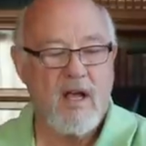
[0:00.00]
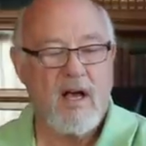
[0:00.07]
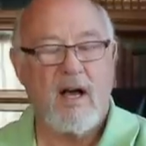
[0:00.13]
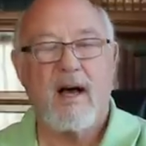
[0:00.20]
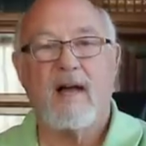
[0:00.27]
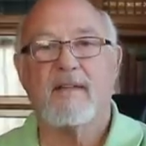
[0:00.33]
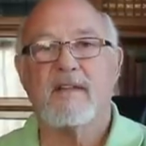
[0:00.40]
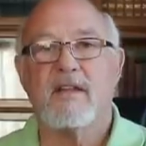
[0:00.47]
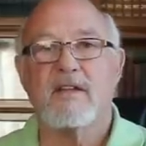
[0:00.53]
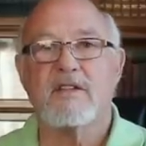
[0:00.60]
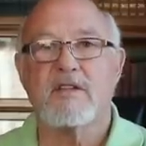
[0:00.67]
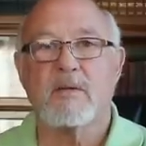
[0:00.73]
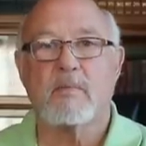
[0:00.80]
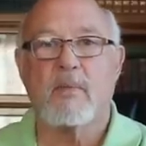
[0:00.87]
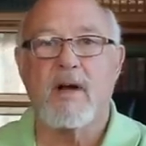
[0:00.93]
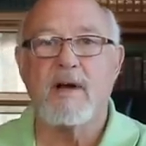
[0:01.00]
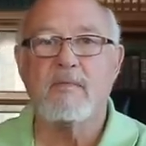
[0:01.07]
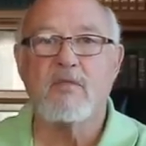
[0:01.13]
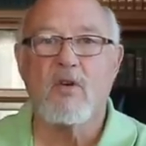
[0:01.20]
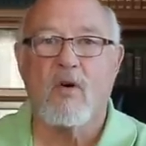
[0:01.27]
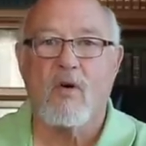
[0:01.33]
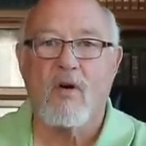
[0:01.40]
the Supreme
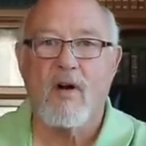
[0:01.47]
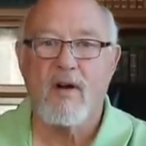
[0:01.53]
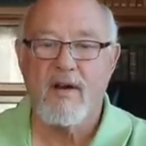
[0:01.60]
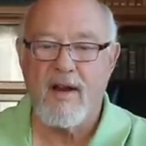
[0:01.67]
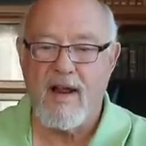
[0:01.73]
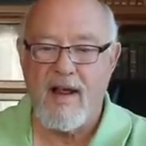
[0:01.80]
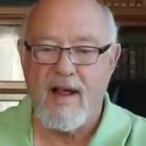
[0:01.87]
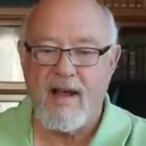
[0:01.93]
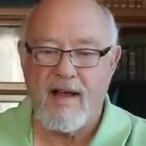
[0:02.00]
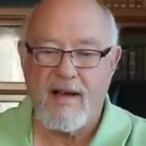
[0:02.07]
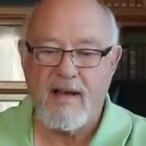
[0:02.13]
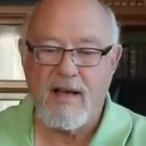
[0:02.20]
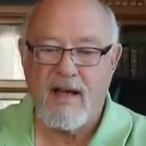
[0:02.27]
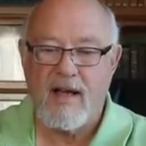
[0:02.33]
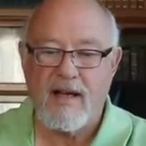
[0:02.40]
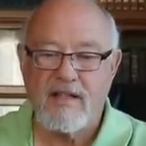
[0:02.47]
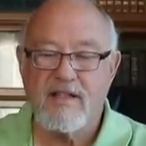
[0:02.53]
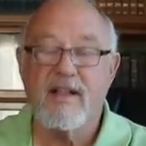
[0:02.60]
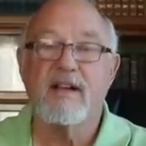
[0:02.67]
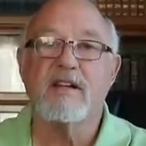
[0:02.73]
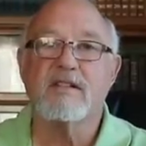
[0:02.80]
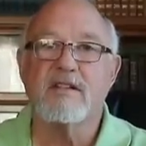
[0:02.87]
Court and
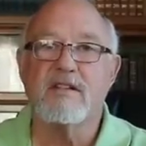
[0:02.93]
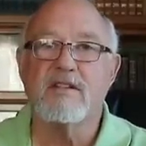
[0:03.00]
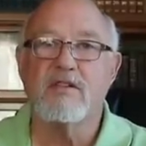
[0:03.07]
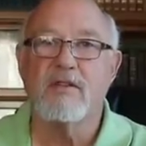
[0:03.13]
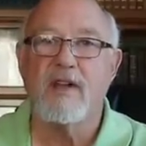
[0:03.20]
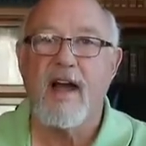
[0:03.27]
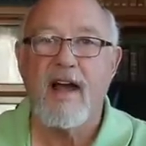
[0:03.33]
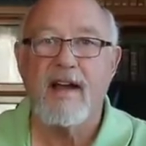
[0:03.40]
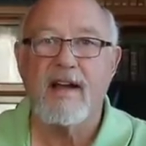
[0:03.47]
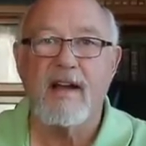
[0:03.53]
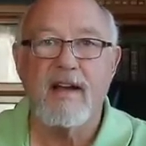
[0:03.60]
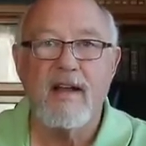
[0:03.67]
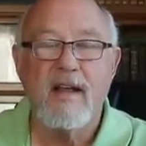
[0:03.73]
Citizens United.